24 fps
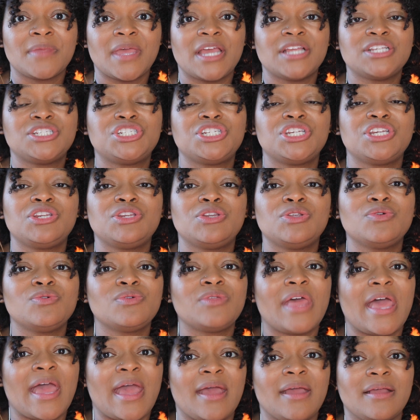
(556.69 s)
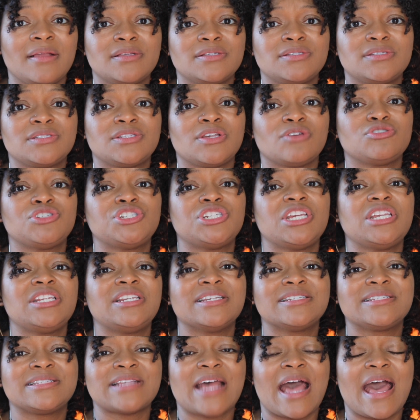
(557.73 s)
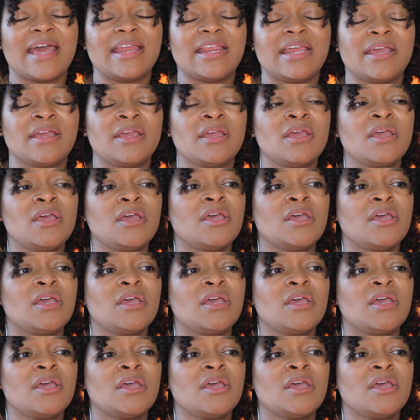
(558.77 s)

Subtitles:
And she knew that. So she decided,